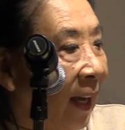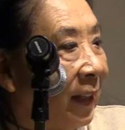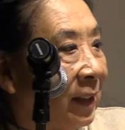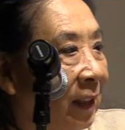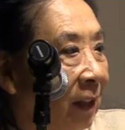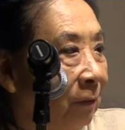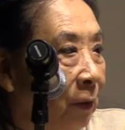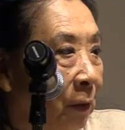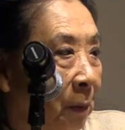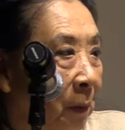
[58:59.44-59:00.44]
and give
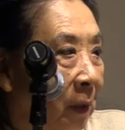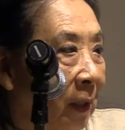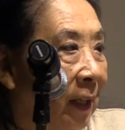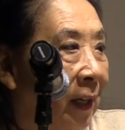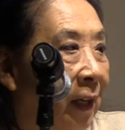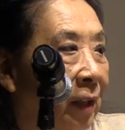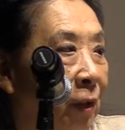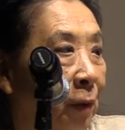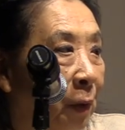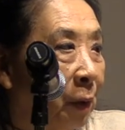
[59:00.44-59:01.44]
you
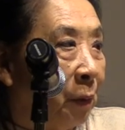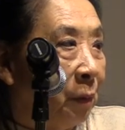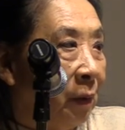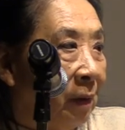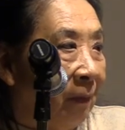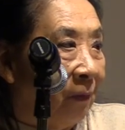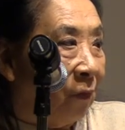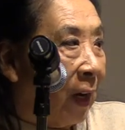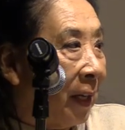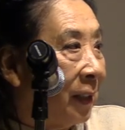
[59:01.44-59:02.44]
your own
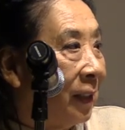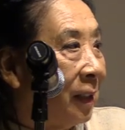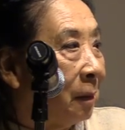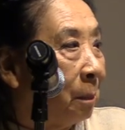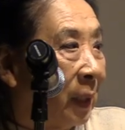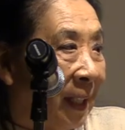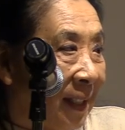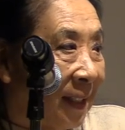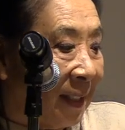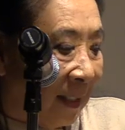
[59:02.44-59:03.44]
violent
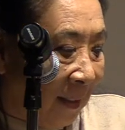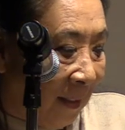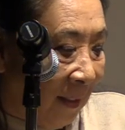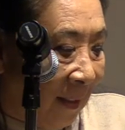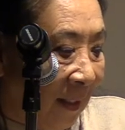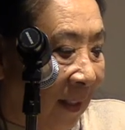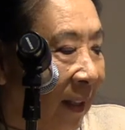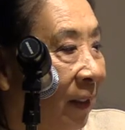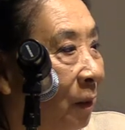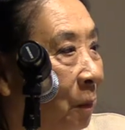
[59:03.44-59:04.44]
place in